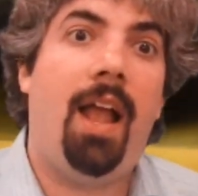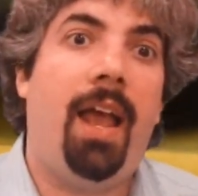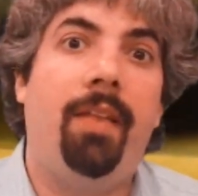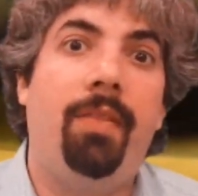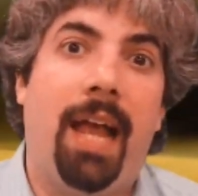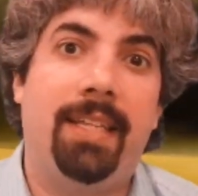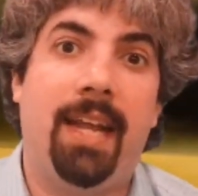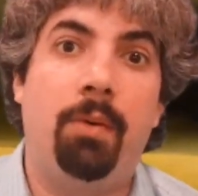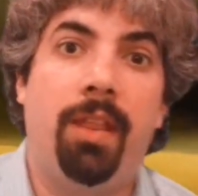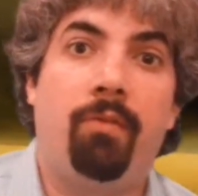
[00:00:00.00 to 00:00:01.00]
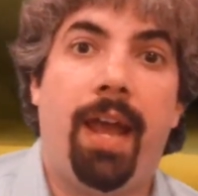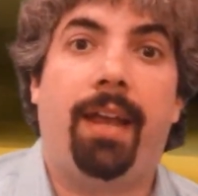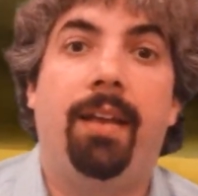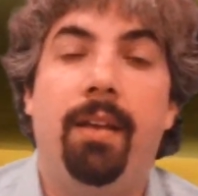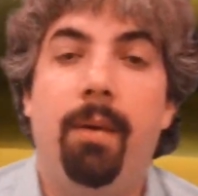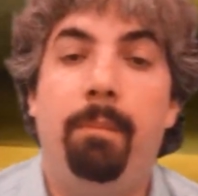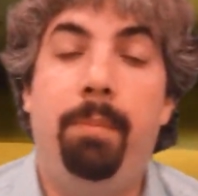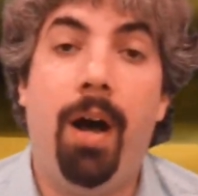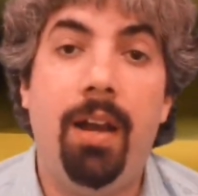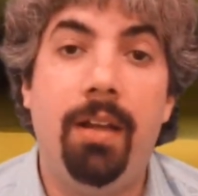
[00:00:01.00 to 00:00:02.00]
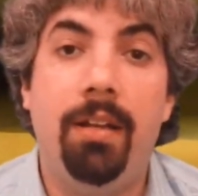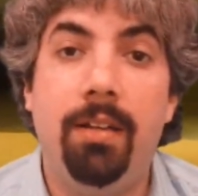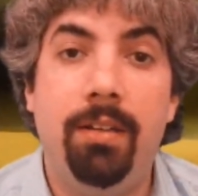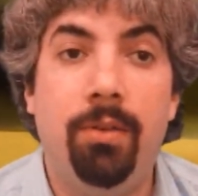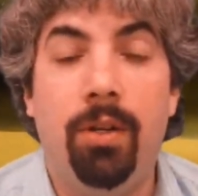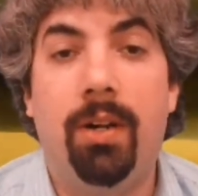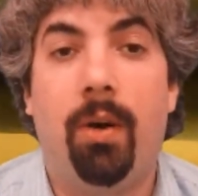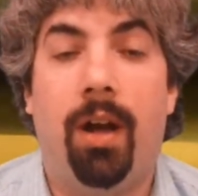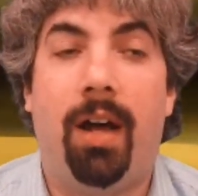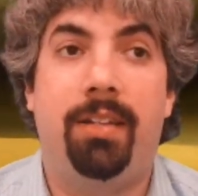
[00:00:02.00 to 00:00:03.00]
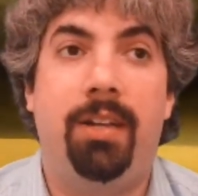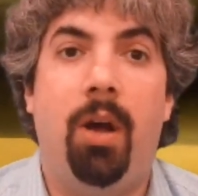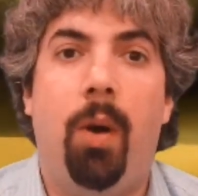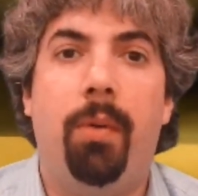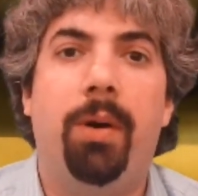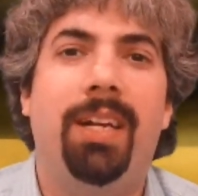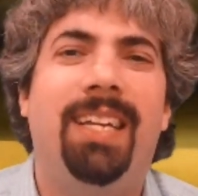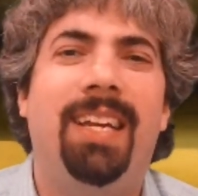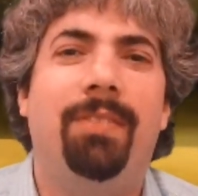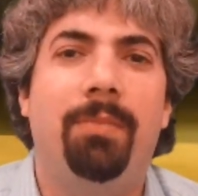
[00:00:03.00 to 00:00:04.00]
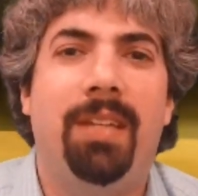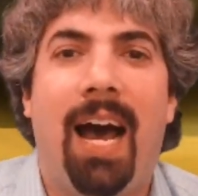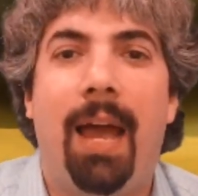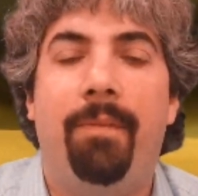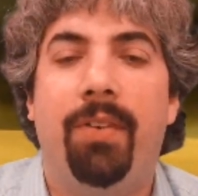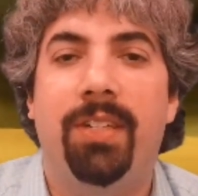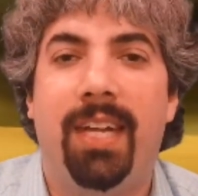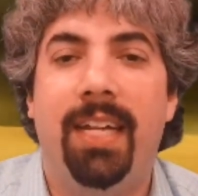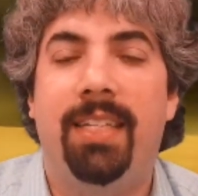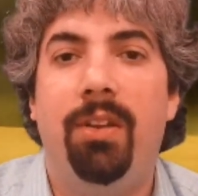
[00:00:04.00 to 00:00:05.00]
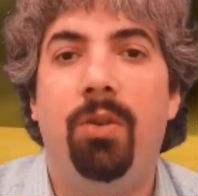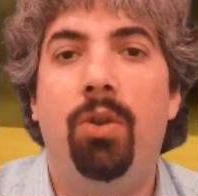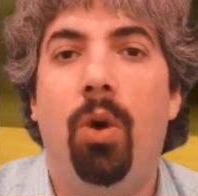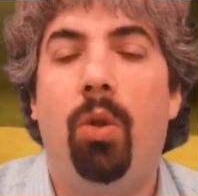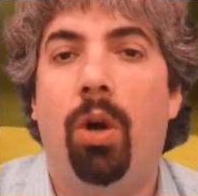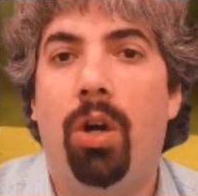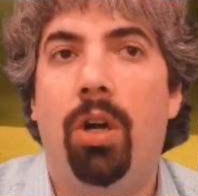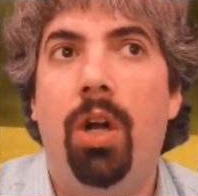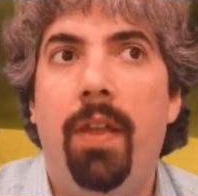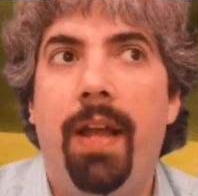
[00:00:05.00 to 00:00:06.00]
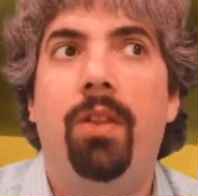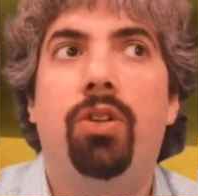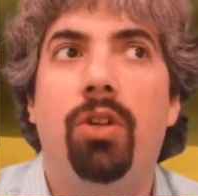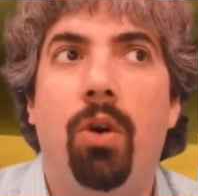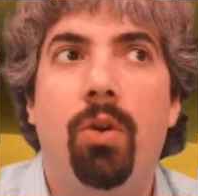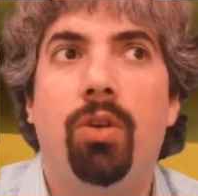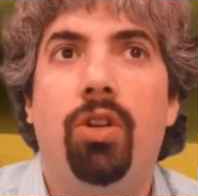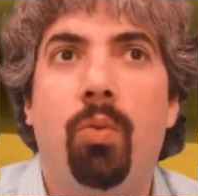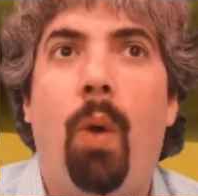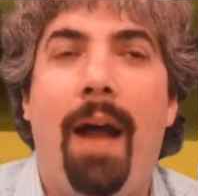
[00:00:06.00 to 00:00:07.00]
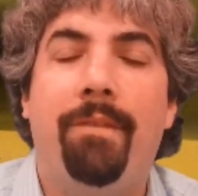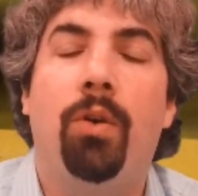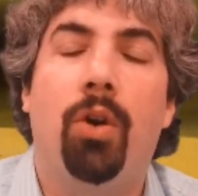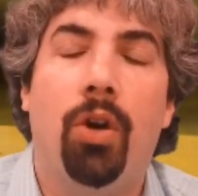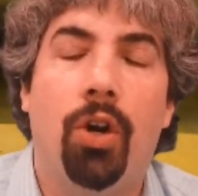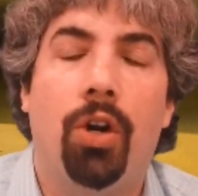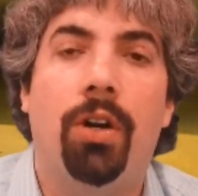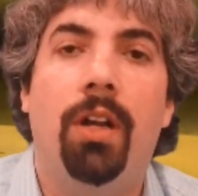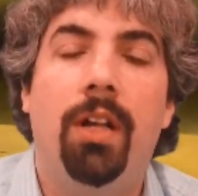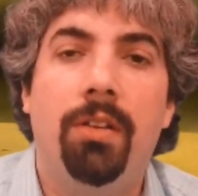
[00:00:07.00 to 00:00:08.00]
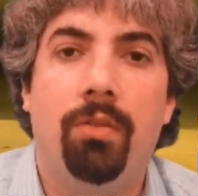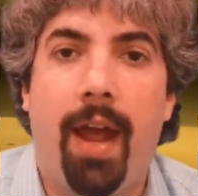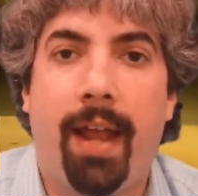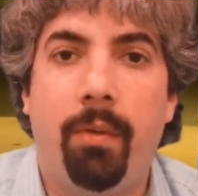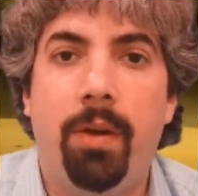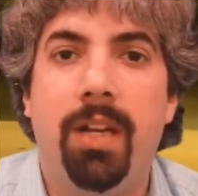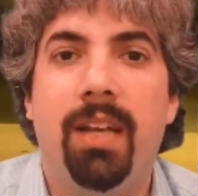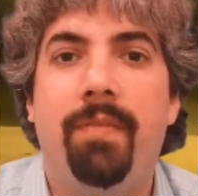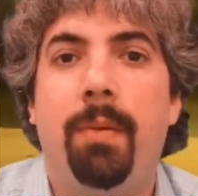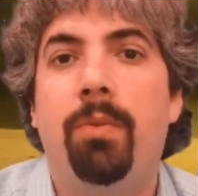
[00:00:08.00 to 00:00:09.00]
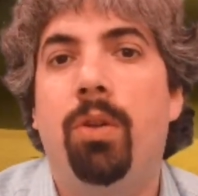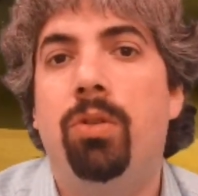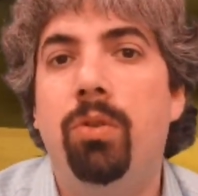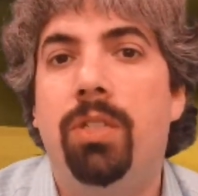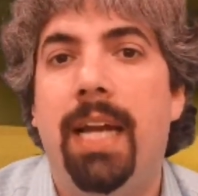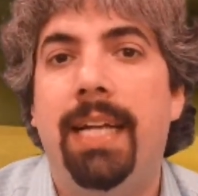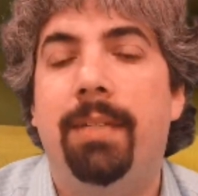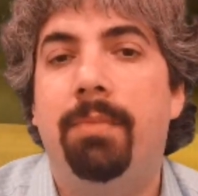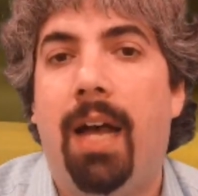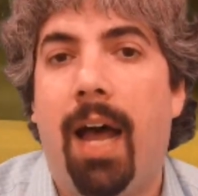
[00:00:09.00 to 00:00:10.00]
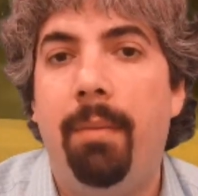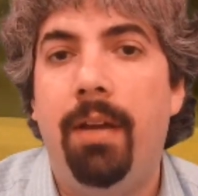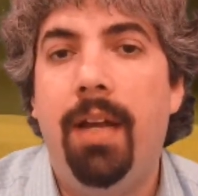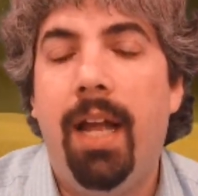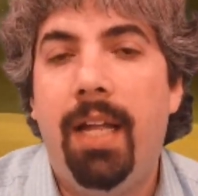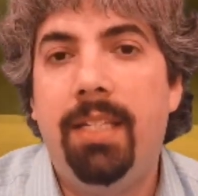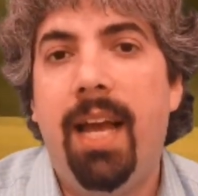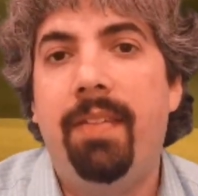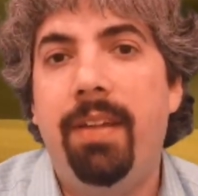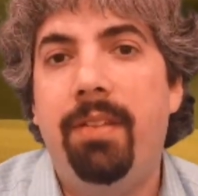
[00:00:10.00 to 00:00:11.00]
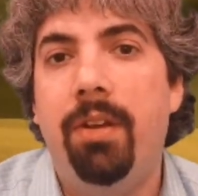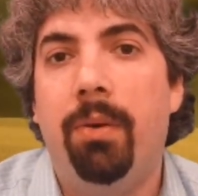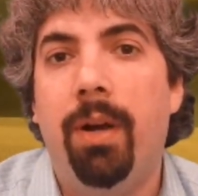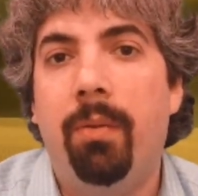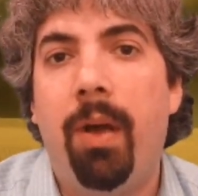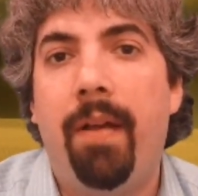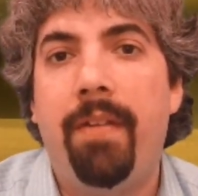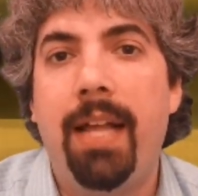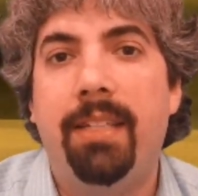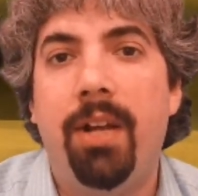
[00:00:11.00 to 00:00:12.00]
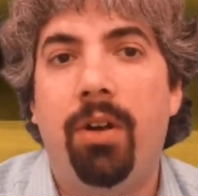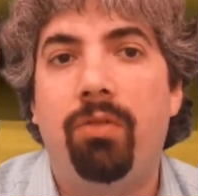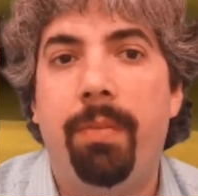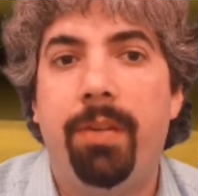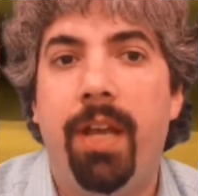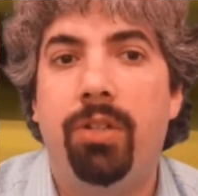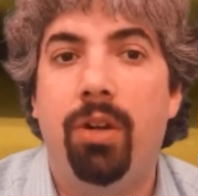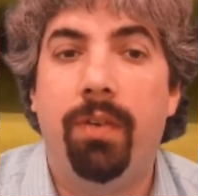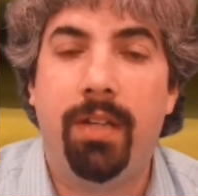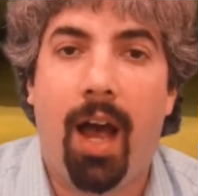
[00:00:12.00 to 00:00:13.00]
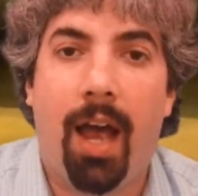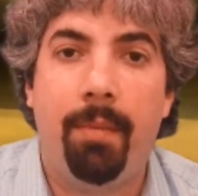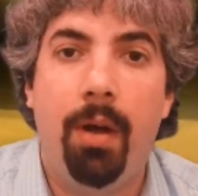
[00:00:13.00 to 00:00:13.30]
and that site would then rank. But Google caught on and said, you know what, we're going to give some time for sites that shouldn't have to earn to rank. We're going to give them those new sites some time and see how they do. And as they earn reputation over time,